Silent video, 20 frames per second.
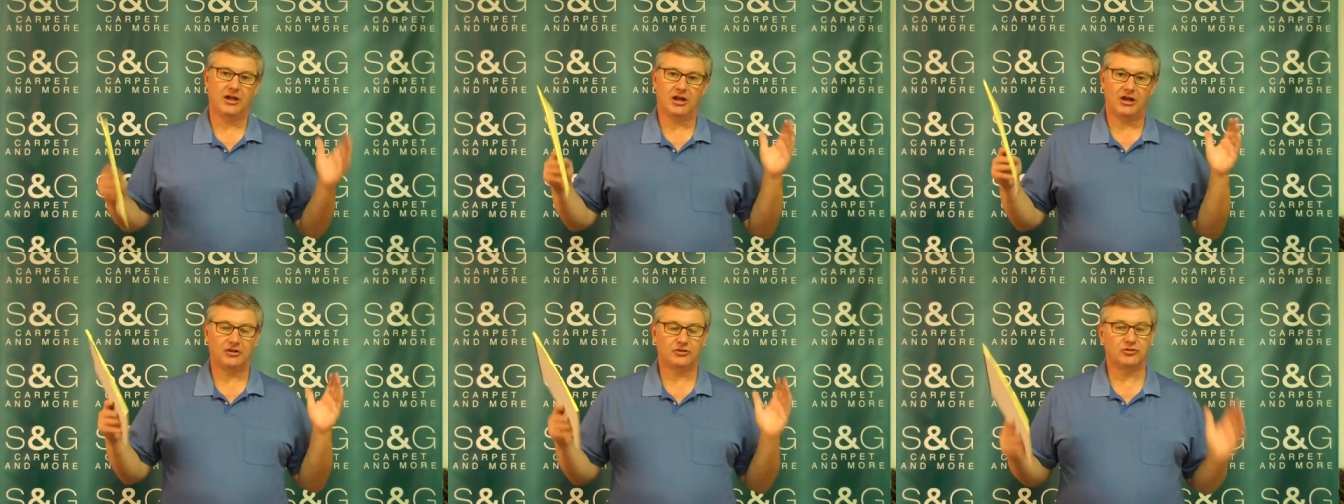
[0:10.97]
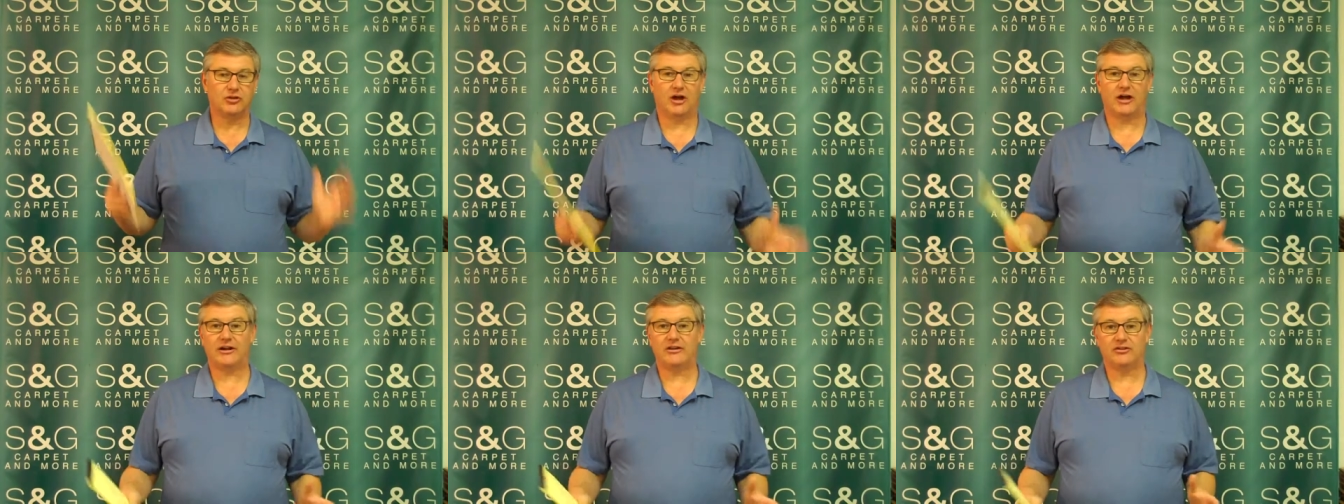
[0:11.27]
a
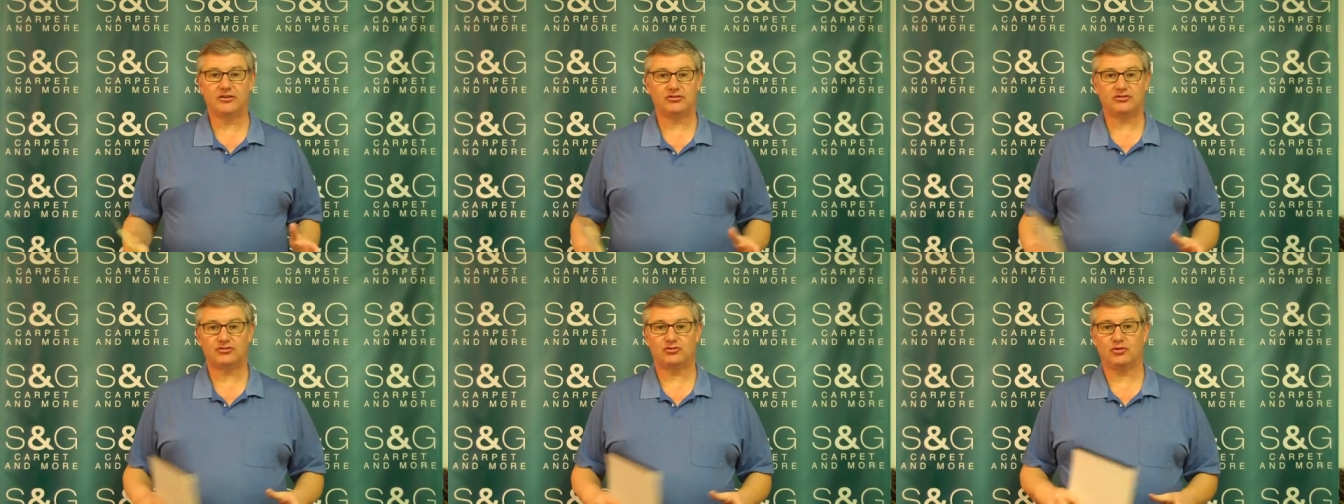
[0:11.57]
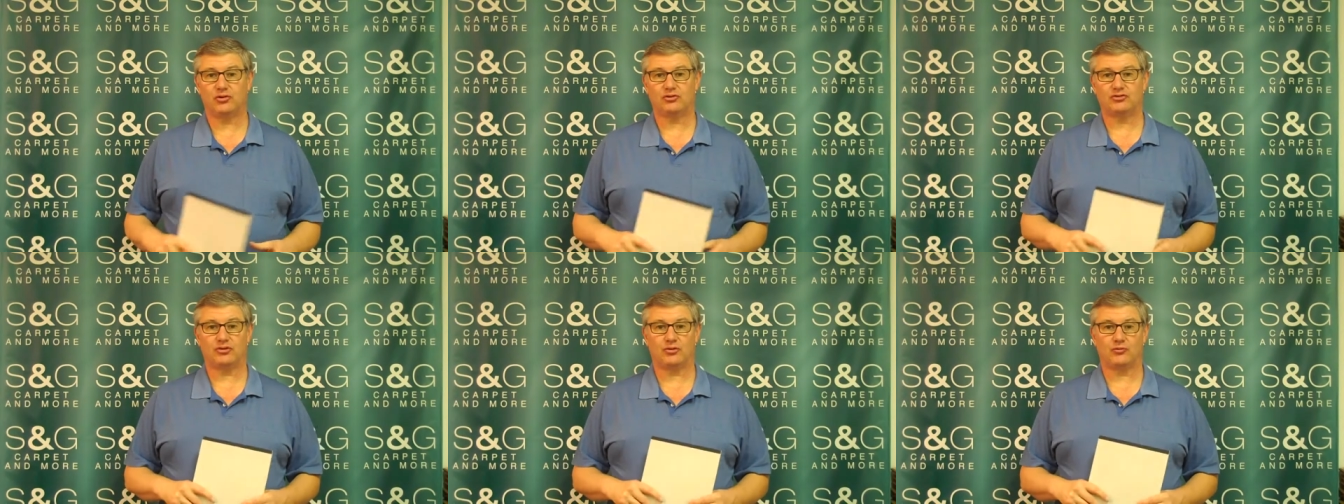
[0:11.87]
lot of the
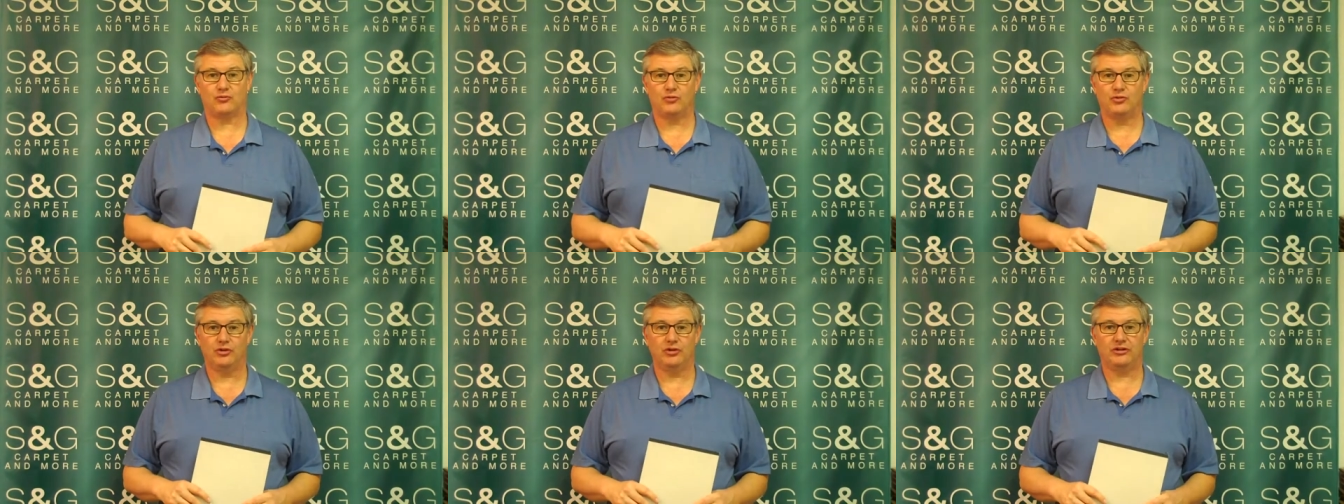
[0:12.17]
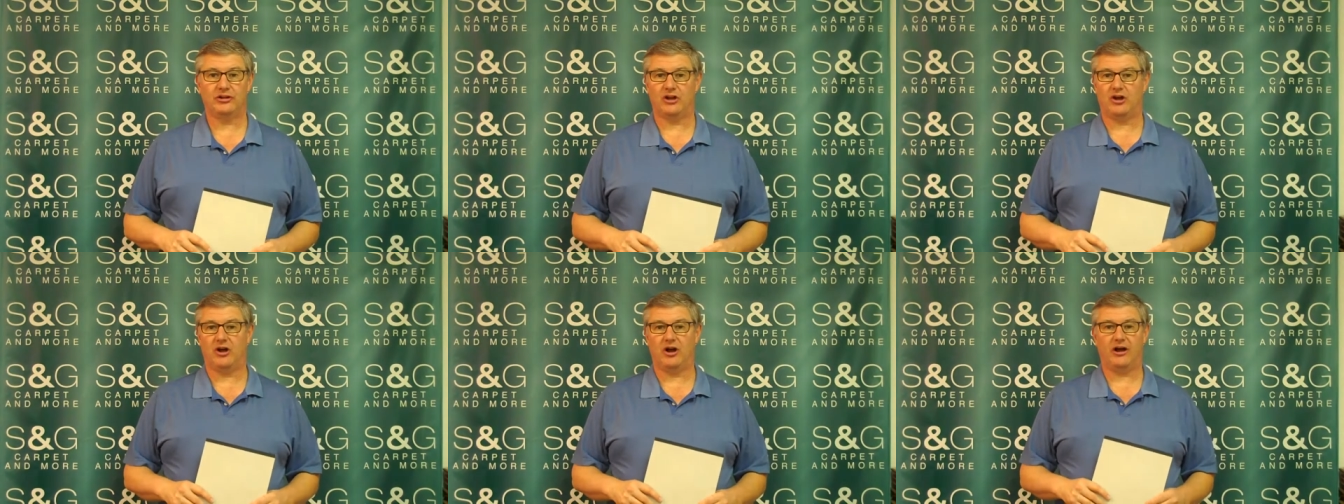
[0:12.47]
stores are
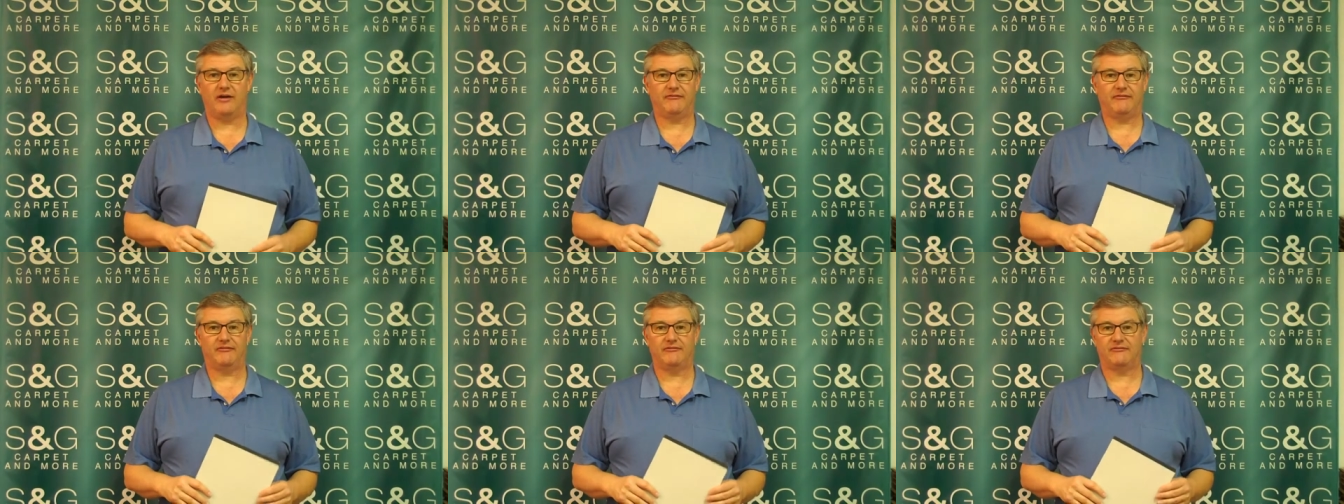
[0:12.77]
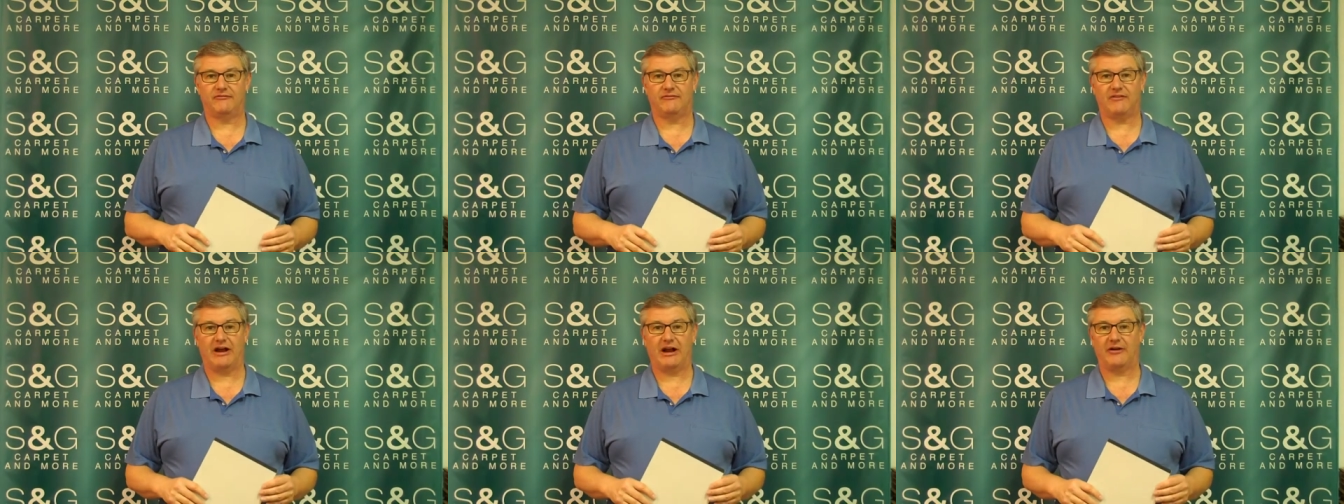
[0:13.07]
really off and
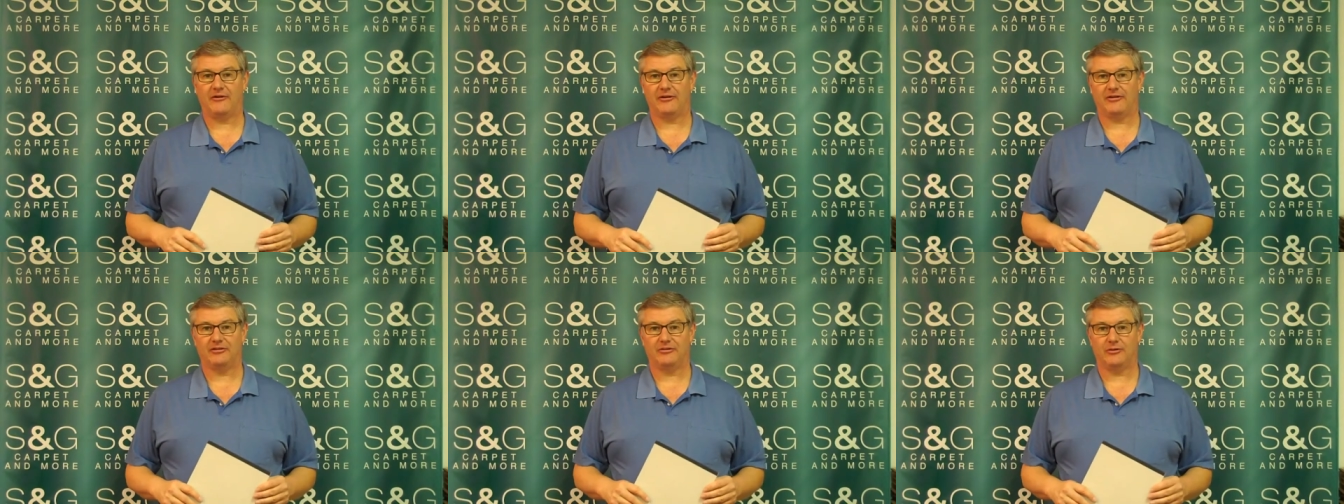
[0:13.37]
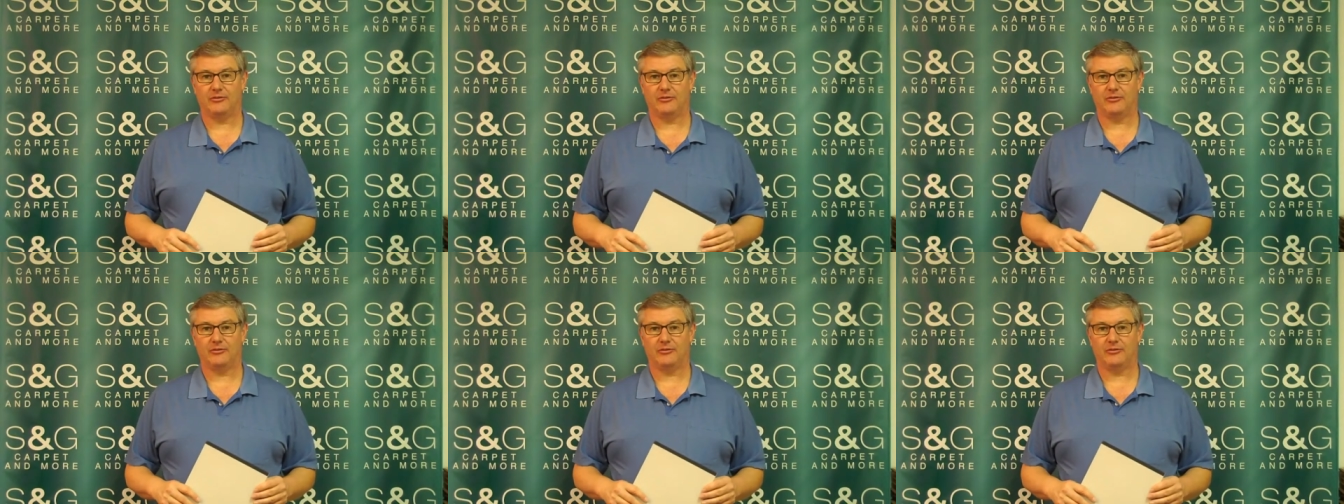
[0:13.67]
firing.